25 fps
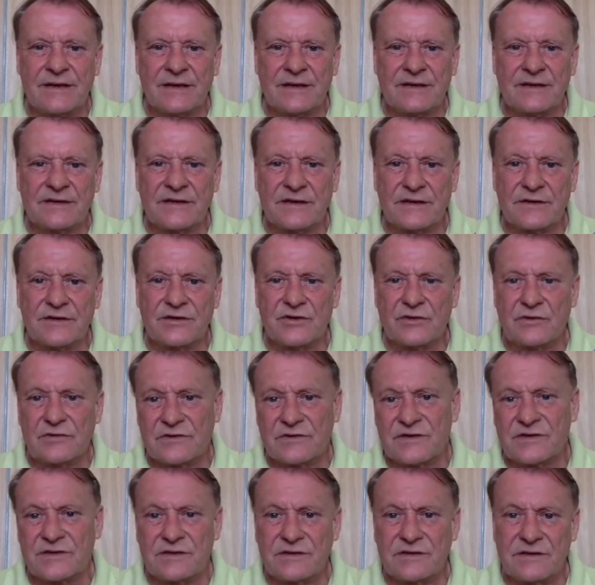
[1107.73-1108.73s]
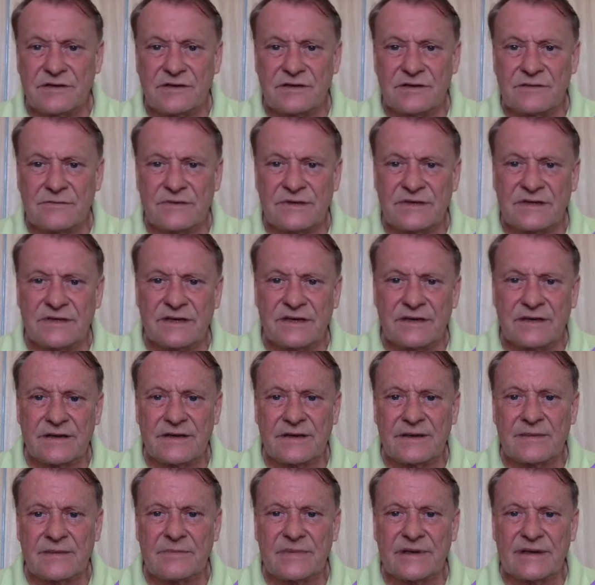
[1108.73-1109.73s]
St. Johnston, yeah, we'd take
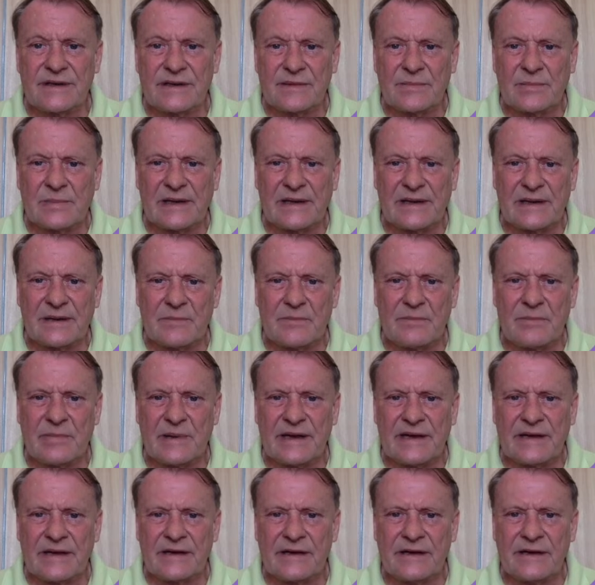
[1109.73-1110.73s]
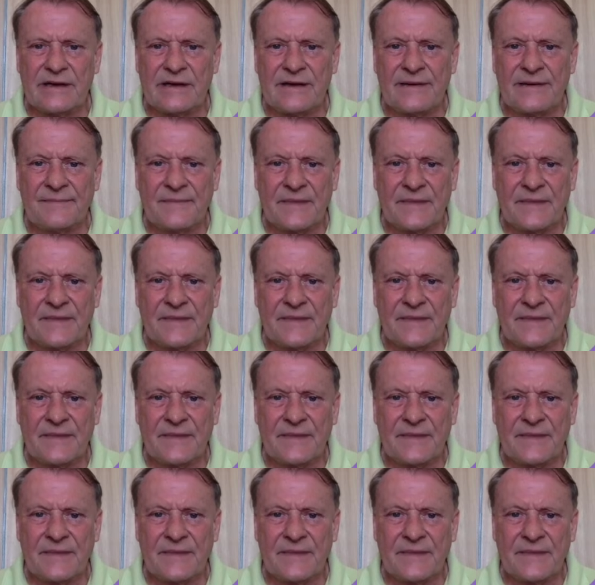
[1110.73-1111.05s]
them, but they're playing Bayer.